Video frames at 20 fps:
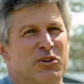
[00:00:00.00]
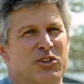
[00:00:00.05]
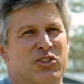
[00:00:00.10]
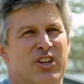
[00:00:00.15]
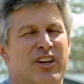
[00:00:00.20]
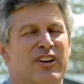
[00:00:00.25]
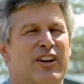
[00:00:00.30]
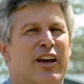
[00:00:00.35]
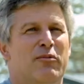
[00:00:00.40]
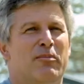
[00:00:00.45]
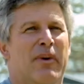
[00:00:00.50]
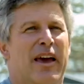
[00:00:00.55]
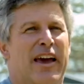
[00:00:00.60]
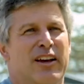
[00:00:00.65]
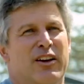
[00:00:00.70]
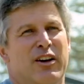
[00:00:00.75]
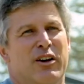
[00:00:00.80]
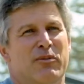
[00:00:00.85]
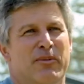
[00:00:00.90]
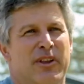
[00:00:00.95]
with sunlight
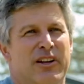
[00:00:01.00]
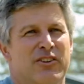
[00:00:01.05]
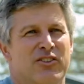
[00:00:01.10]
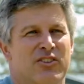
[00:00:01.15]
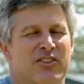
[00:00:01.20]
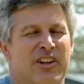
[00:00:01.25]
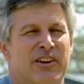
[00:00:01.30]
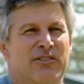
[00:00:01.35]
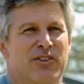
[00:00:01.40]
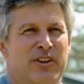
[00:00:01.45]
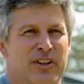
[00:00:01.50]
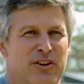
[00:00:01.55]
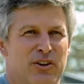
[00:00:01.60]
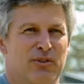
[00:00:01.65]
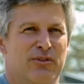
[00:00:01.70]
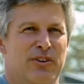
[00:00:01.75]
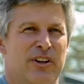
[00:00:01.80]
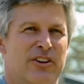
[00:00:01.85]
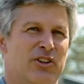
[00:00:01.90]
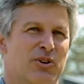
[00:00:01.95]
backup, that's definitely a new
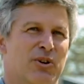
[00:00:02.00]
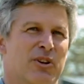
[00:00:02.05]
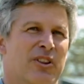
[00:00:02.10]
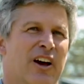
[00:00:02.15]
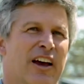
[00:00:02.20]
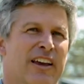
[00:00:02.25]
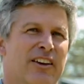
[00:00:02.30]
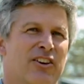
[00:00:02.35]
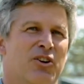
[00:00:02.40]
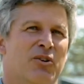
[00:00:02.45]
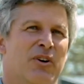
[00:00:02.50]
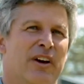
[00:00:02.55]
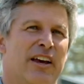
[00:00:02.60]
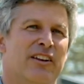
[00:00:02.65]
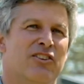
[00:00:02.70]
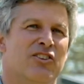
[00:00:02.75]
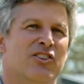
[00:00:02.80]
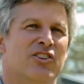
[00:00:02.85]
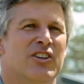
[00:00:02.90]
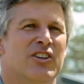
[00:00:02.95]
feature with the IQ8s.